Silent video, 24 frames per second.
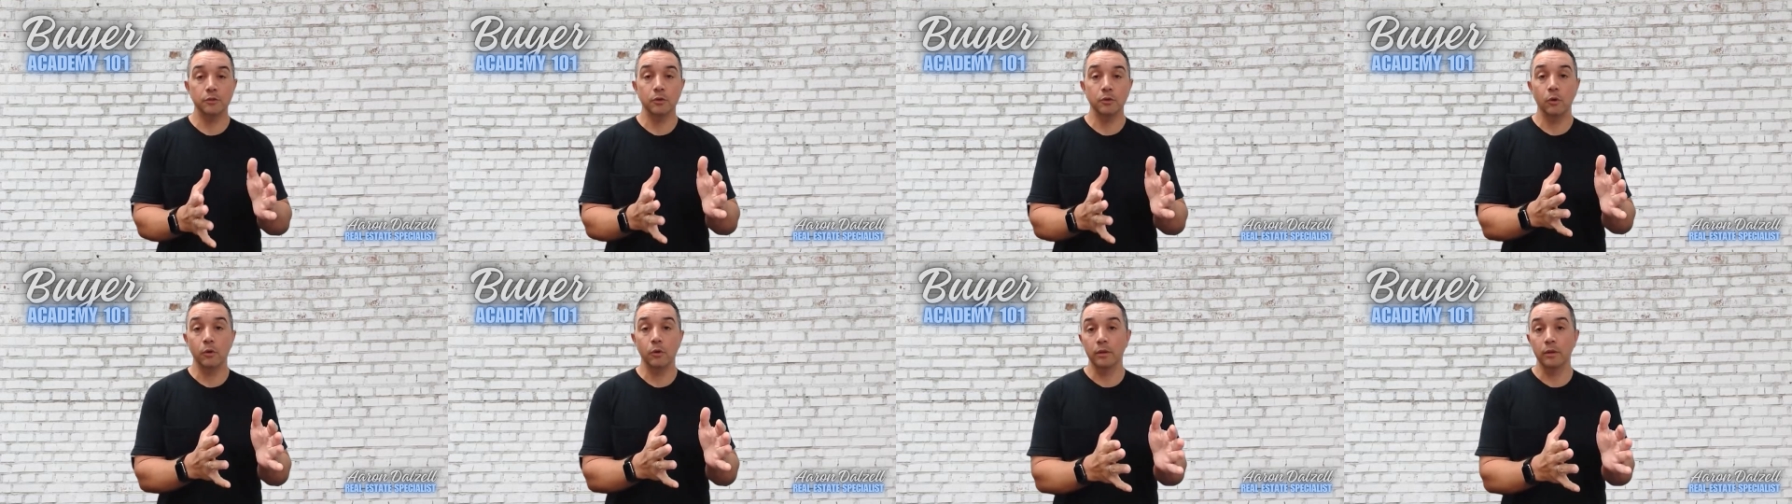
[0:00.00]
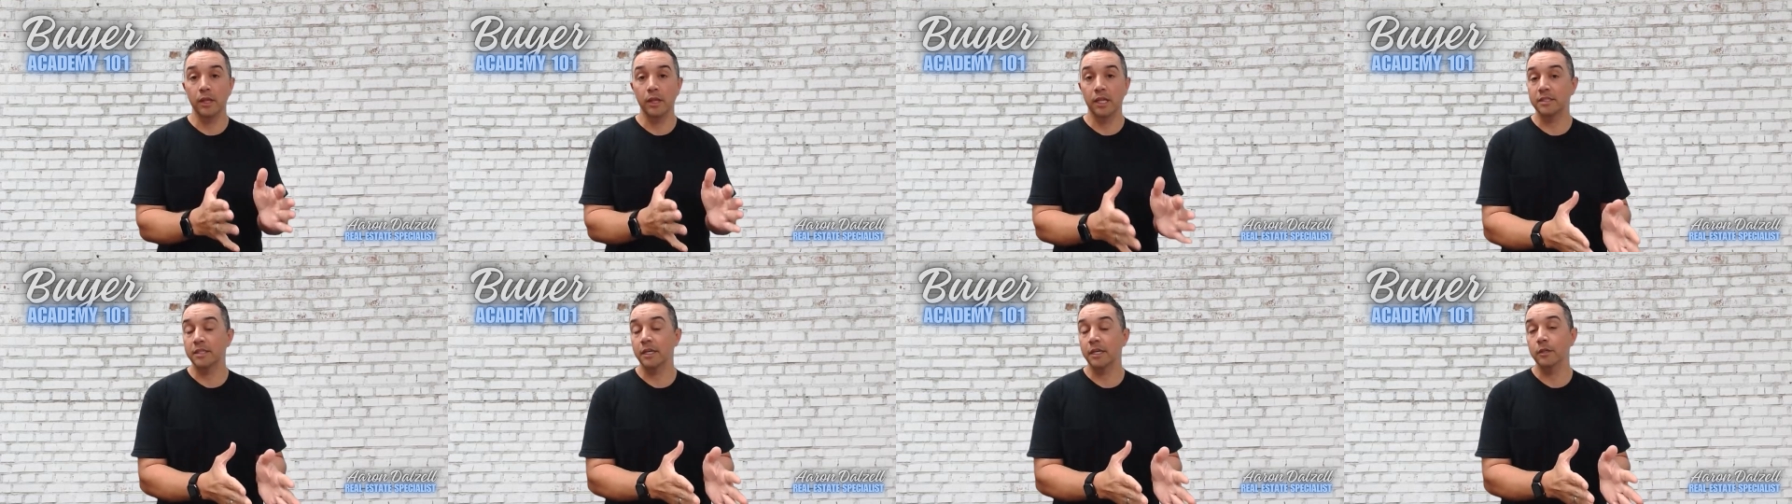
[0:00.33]
So
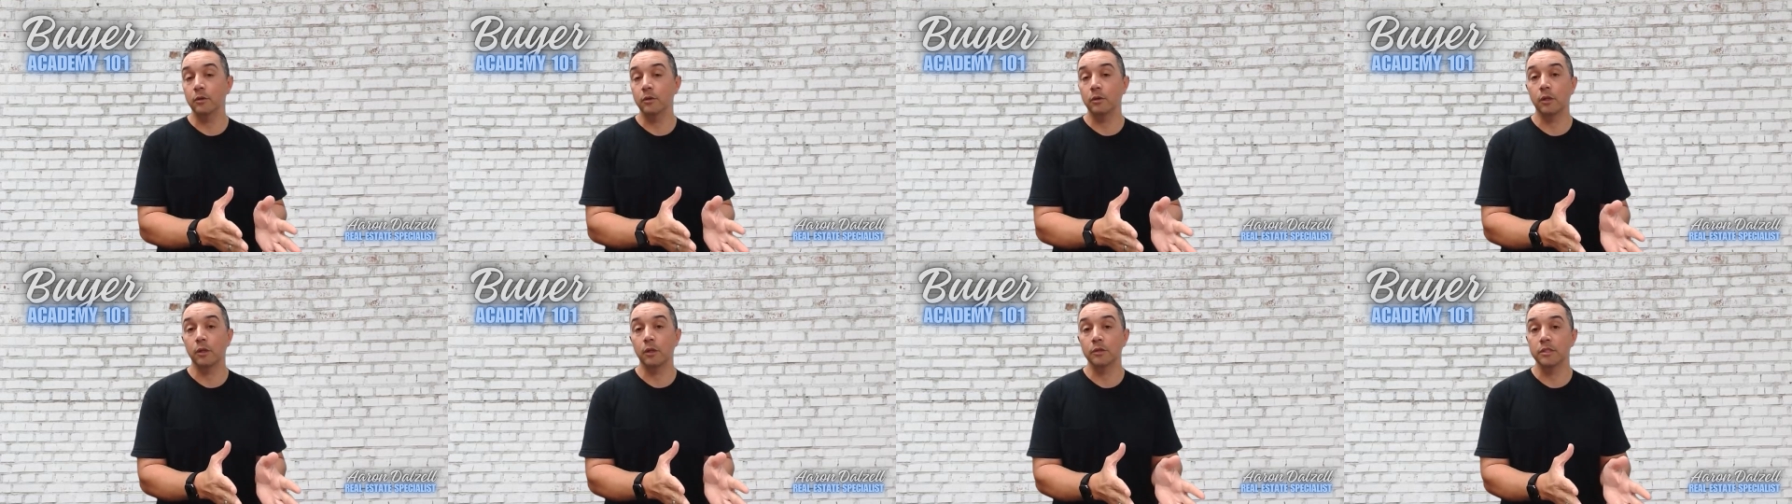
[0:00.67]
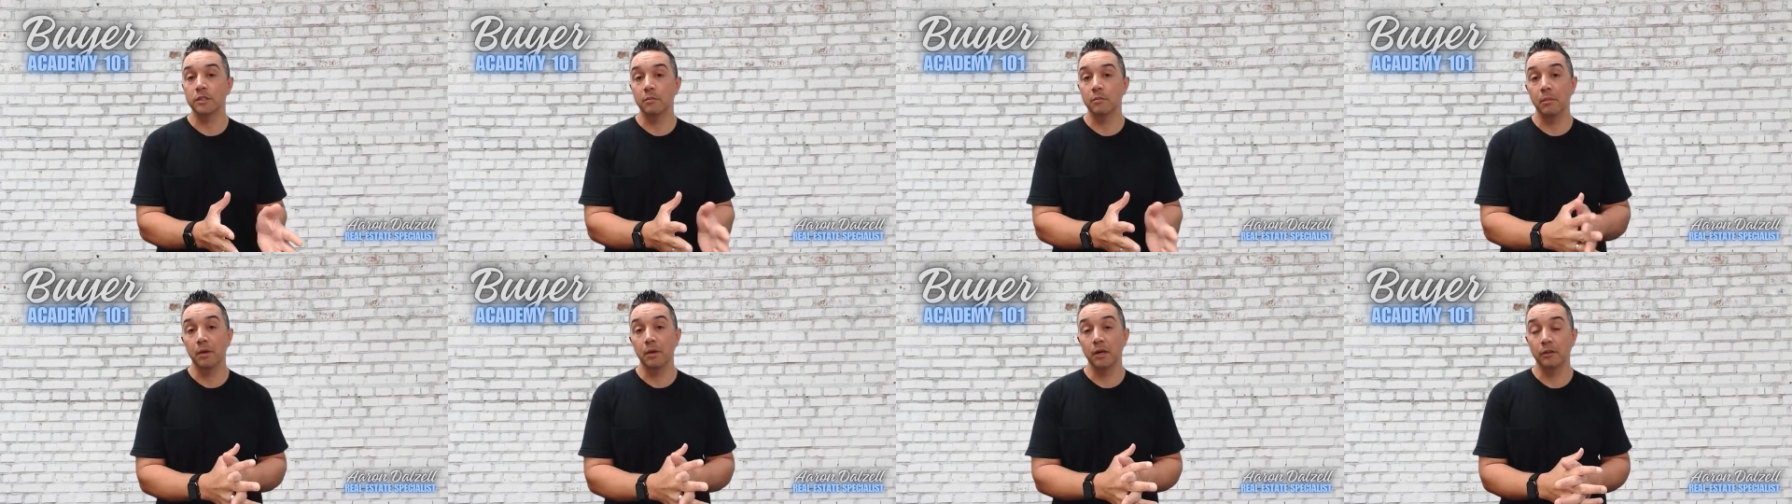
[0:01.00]
let's say you
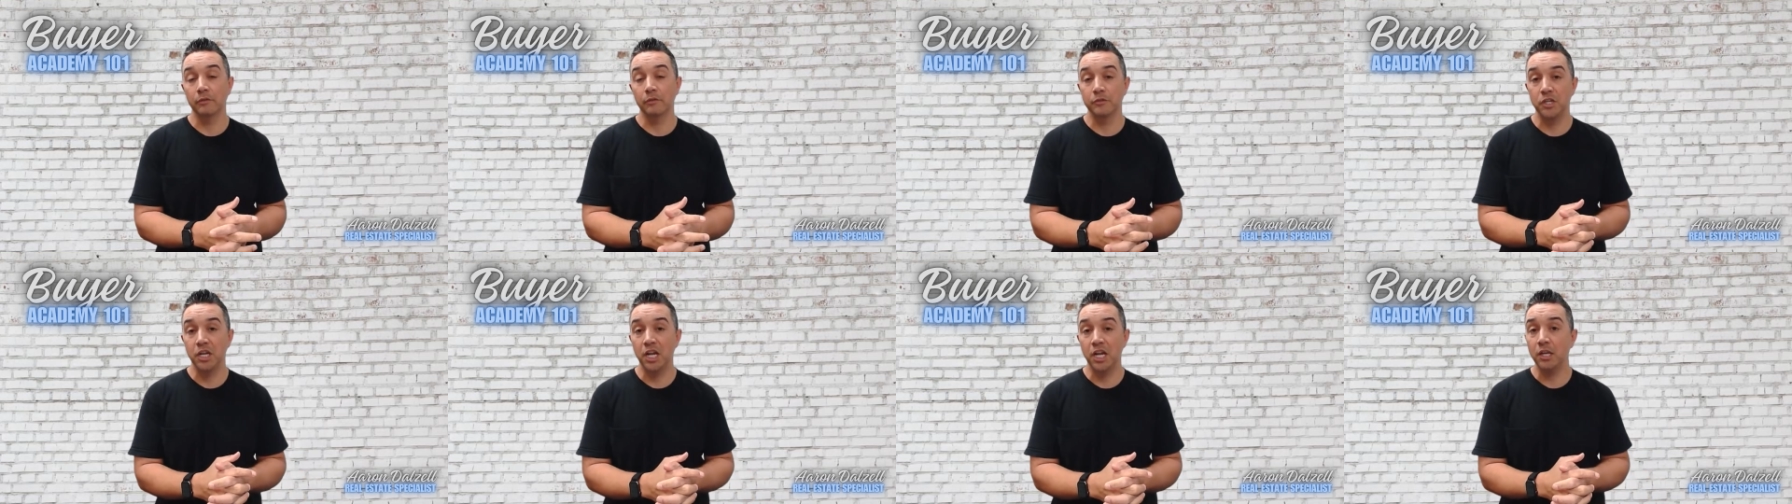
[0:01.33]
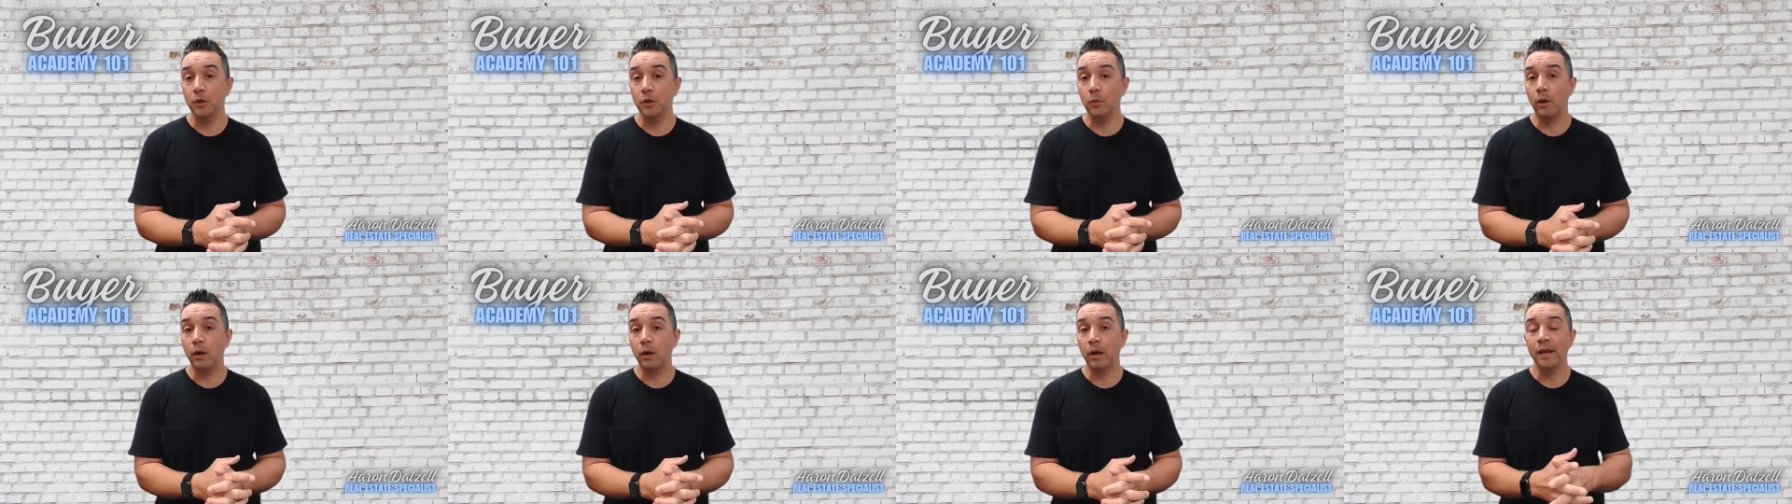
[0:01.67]
close in the middle of
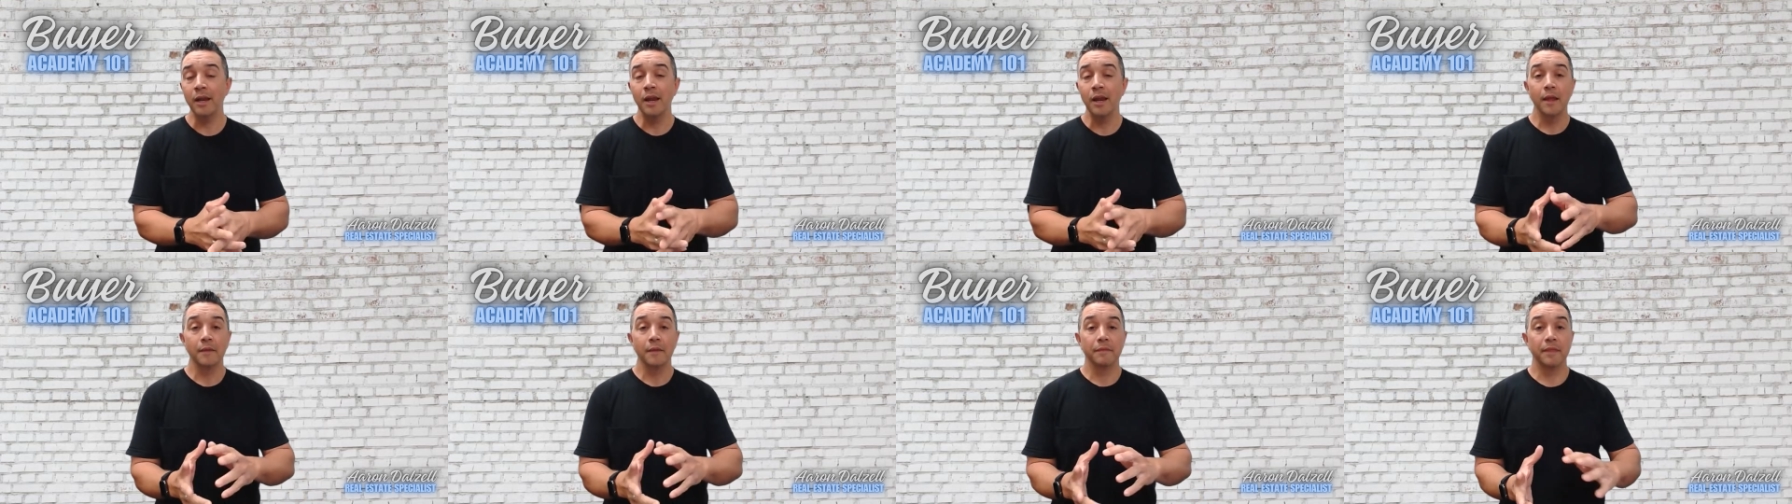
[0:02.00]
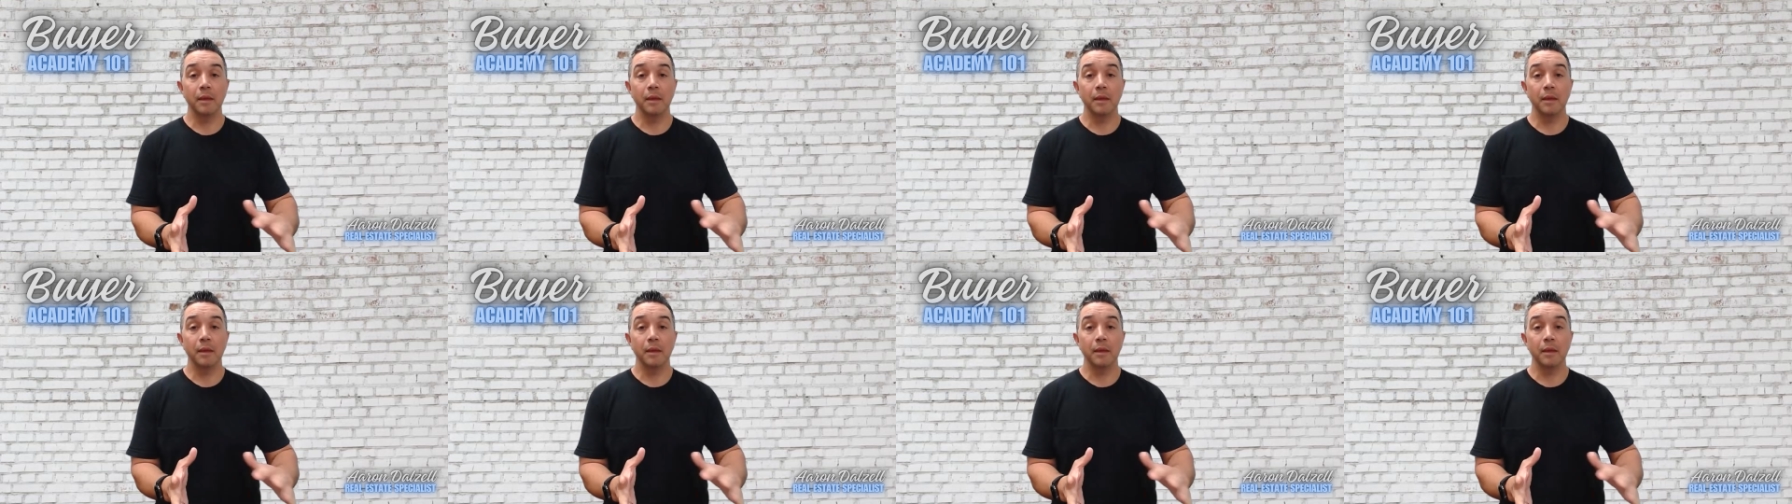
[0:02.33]
January,